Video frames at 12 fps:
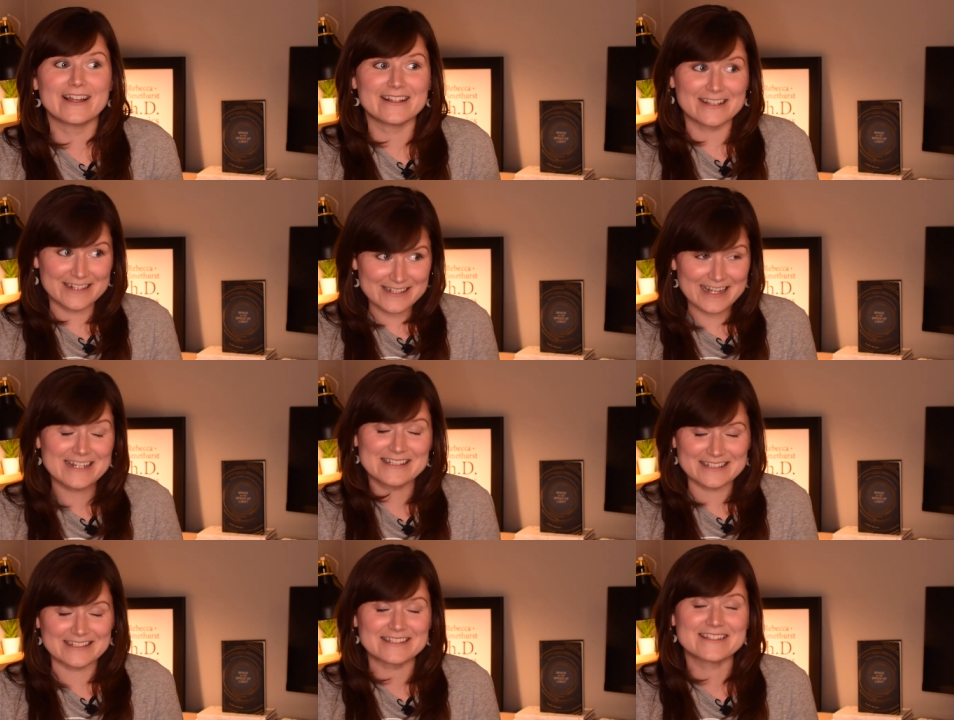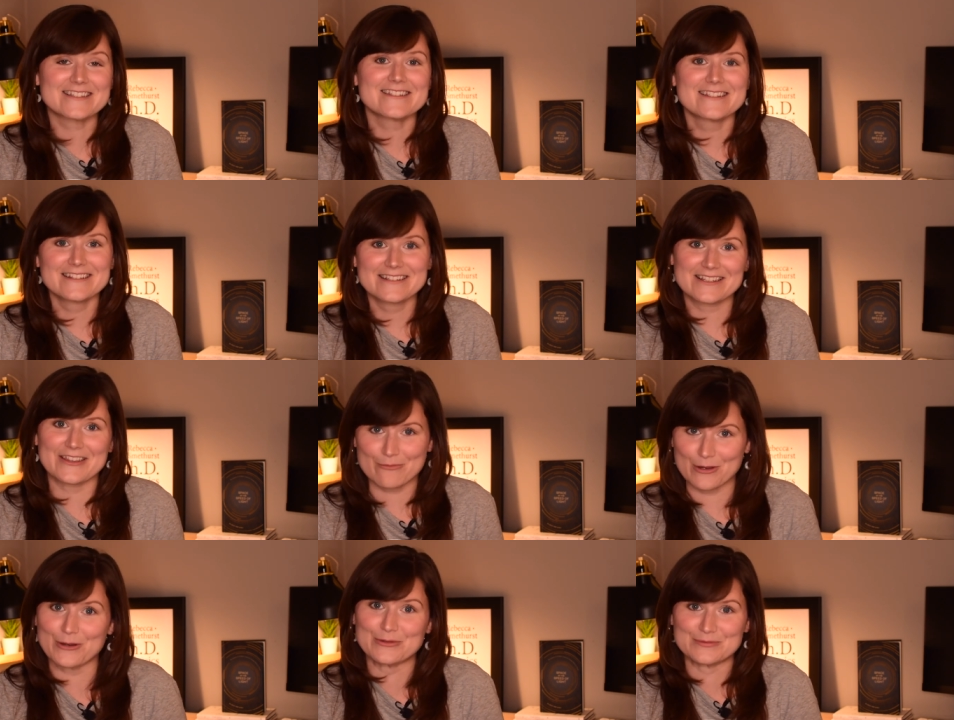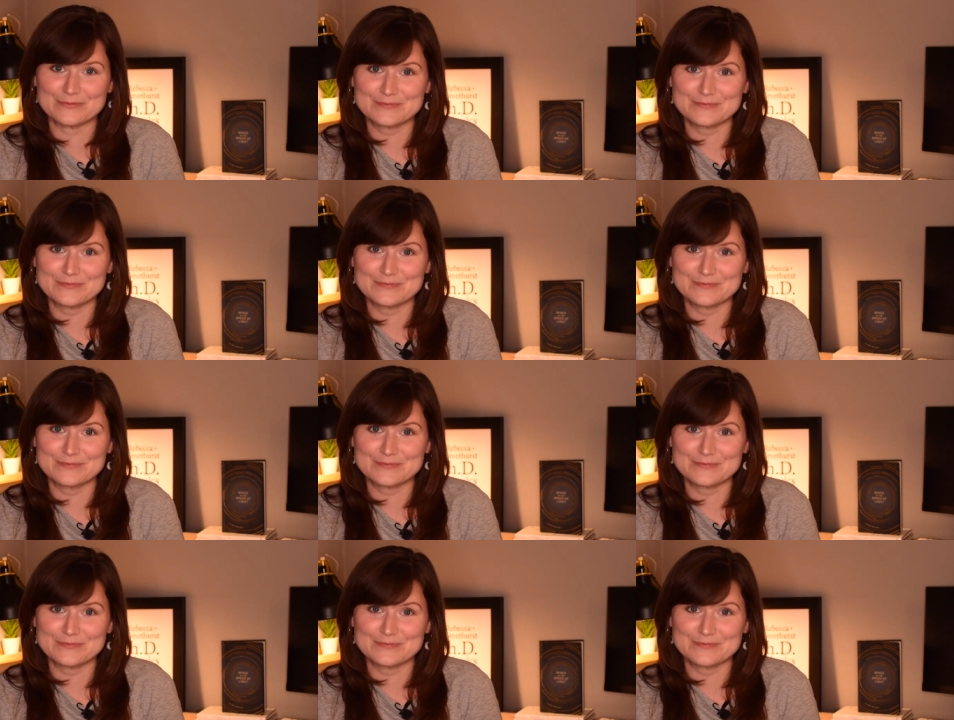and the distance to the moon.